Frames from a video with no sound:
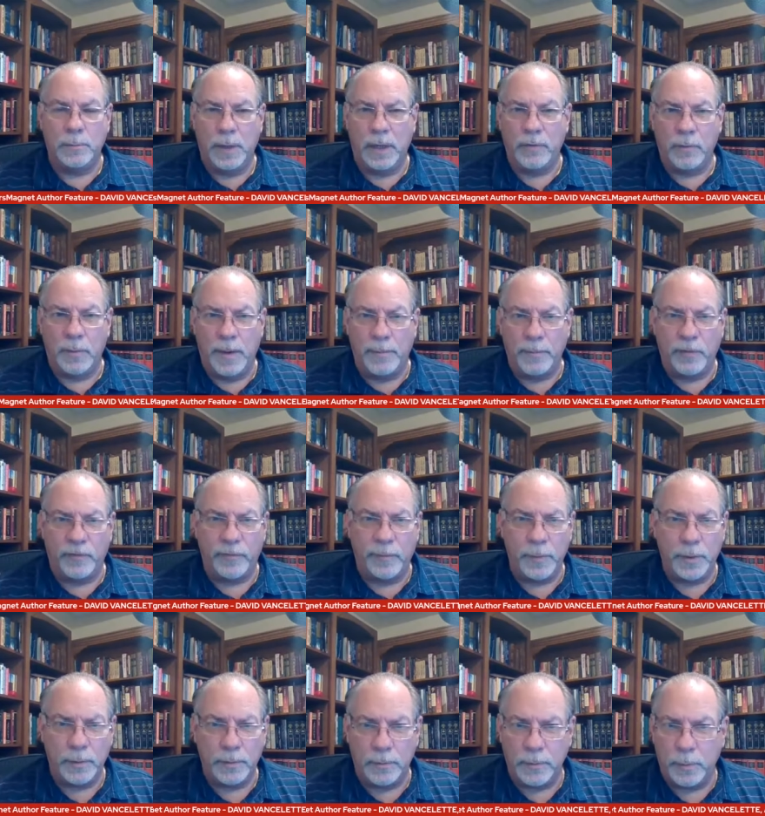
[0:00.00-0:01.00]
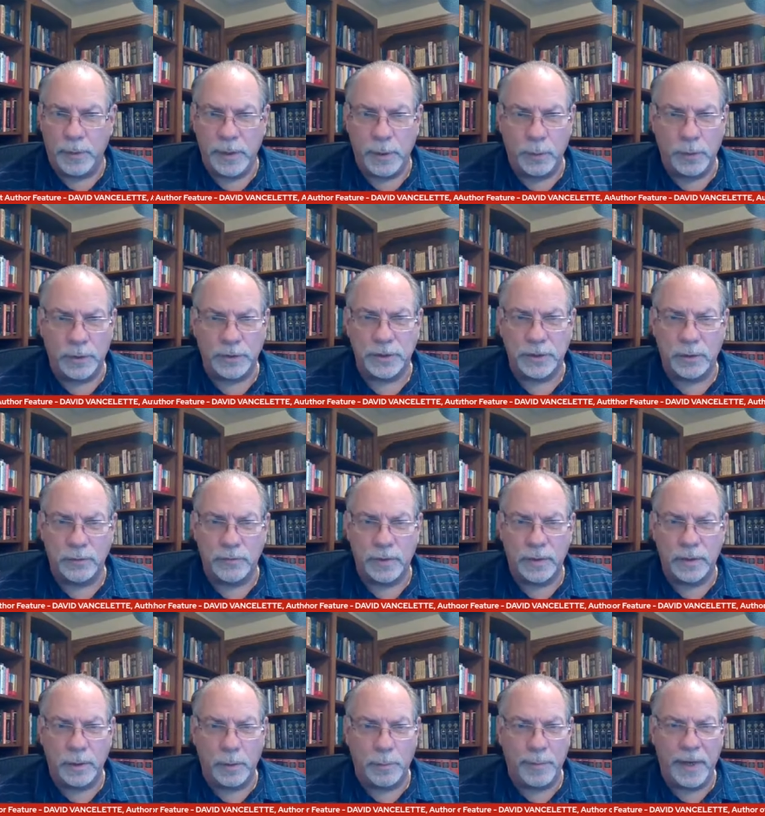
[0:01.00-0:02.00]
You might remember from your, when you were
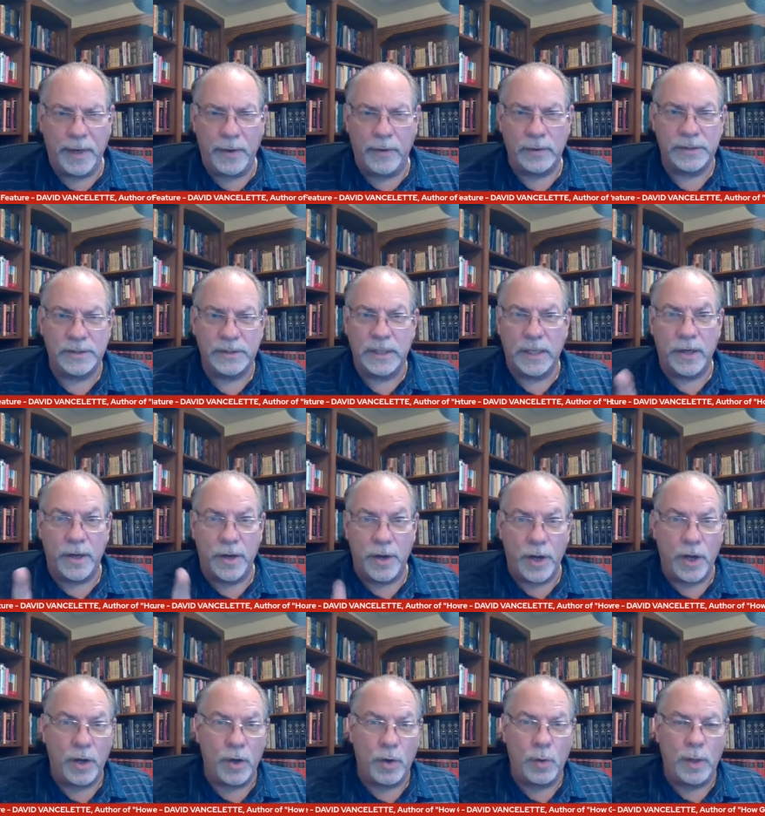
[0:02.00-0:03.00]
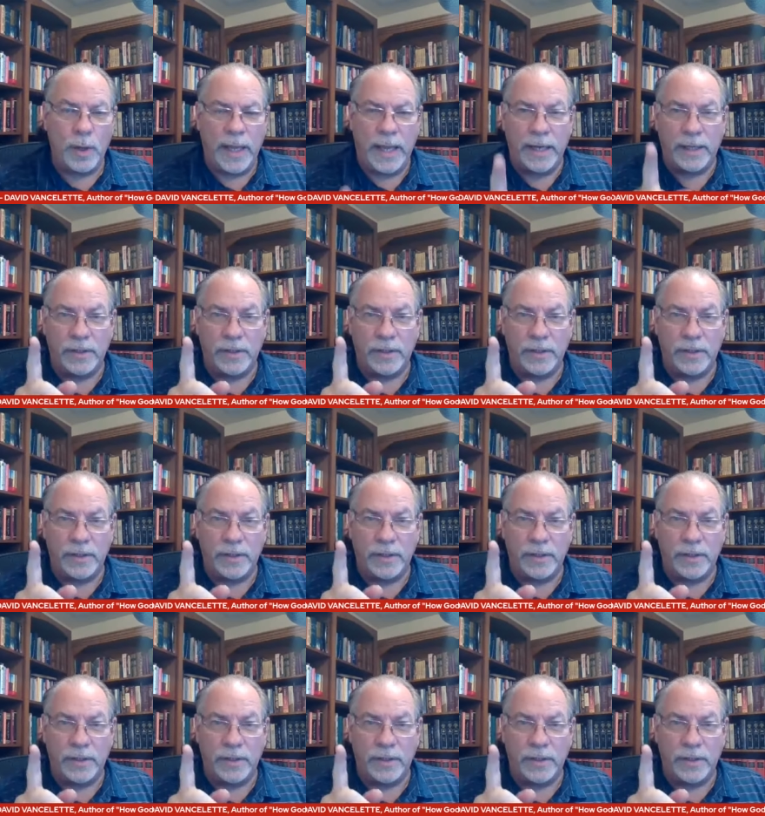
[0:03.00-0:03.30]
children, your parents said, No,